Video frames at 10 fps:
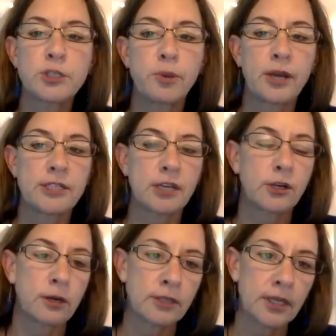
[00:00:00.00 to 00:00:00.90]
project
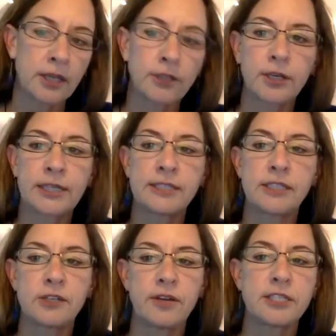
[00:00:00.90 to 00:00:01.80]
currently under
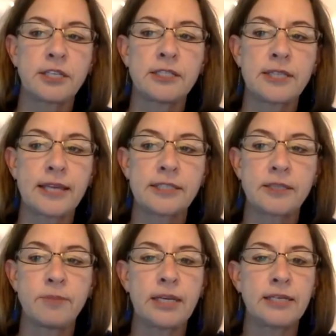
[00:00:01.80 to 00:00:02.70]
consideration is
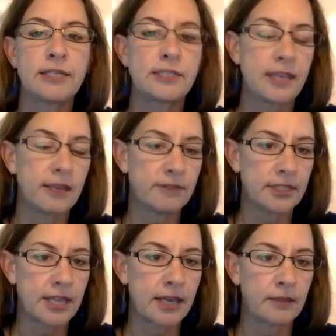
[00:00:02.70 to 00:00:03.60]
estimated to save the
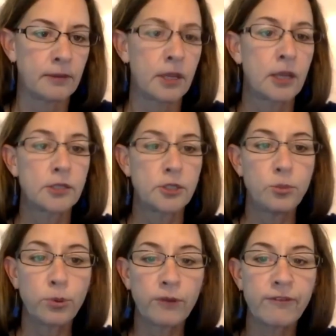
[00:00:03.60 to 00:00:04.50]
town
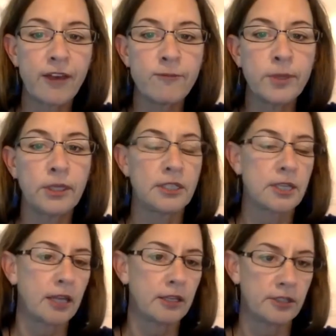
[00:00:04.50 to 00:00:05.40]
$2.5 million
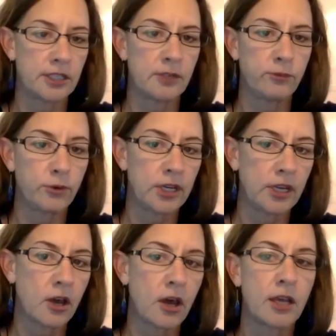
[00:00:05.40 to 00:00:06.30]
in avoided
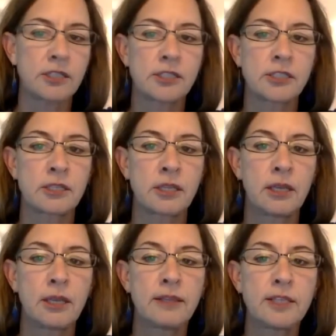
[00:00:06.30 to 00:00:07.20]
costs.
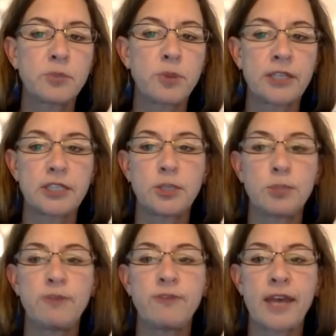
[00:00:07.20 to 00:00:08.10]
This project should
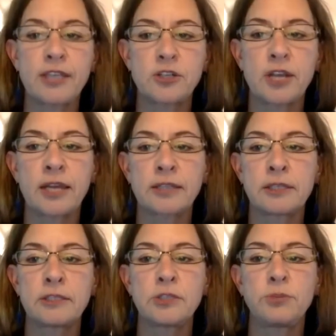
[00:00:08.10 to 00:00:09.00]
be fast-tracked
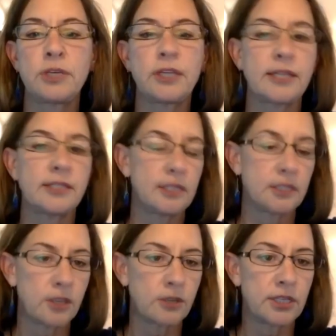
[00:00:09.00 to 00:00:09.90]
to realize the
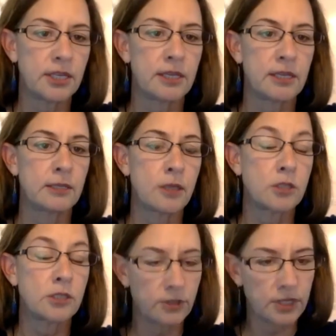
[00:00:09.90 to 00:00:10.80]

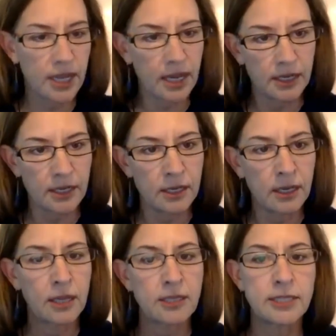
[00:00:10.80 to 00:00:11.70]
associated
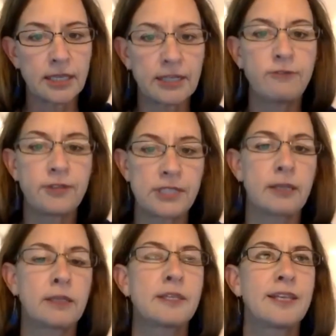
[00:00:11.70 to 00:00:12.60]

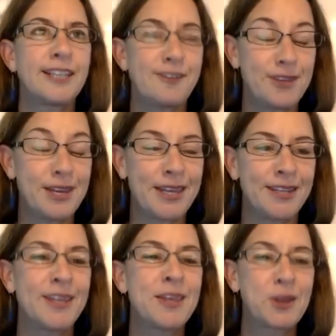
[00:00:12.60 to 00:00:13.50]

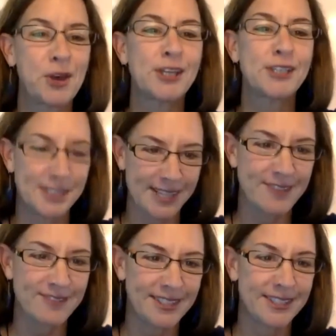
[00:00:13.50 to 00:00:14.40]
significant cost
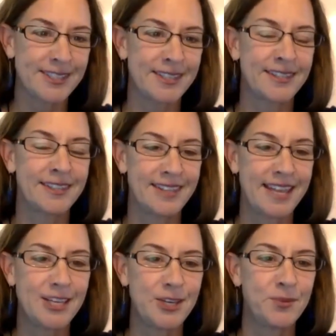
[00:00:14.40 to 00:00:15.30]
savings.
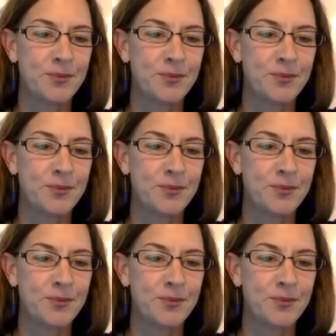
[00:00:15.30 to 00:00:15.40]
Thank you.